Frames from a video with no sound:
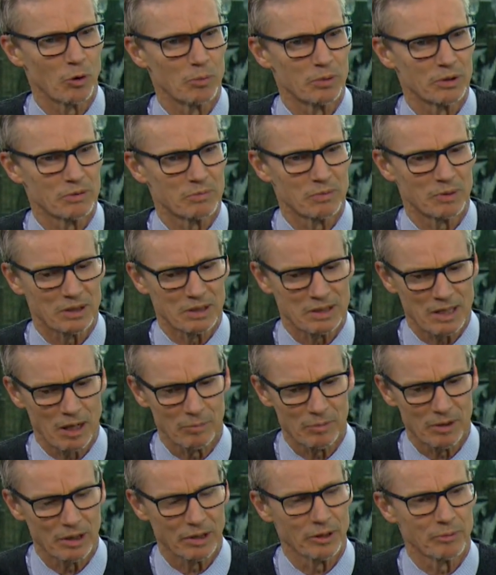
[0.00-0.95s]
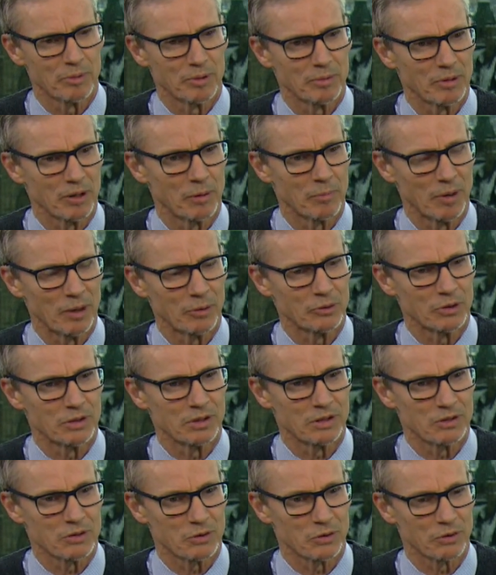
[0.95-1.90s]
But tell me a little bit about
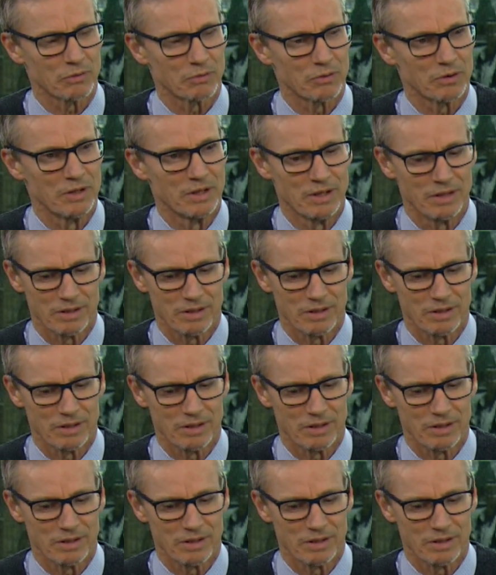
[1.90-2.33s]
the sort of